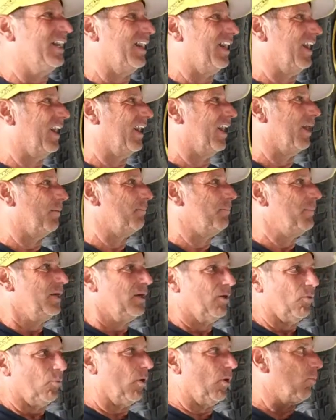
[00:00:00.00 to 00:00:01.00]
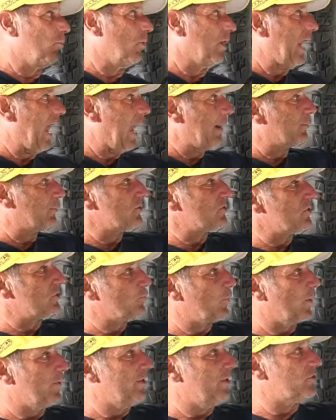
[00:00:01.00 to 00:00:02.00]
What happens is
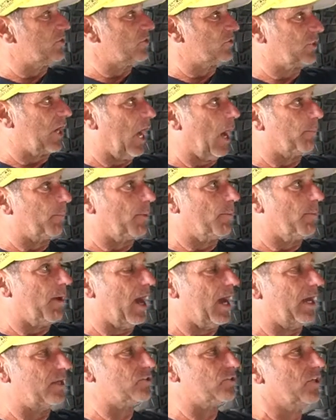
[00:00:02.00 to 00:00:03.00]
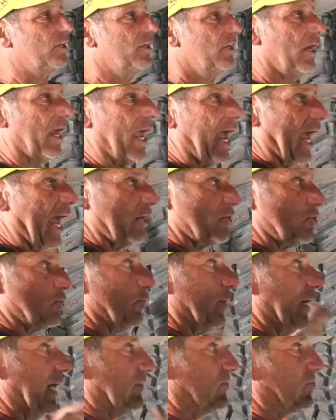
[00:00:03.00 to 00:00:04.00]
when this is compromised, as
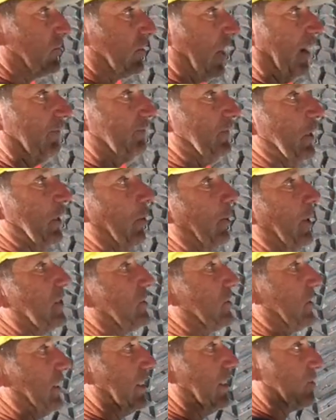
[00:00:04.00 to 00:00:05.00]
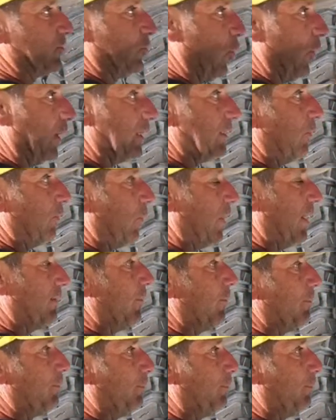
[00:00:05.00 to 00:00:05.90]
you hit stuff, you know, it's going to, whatever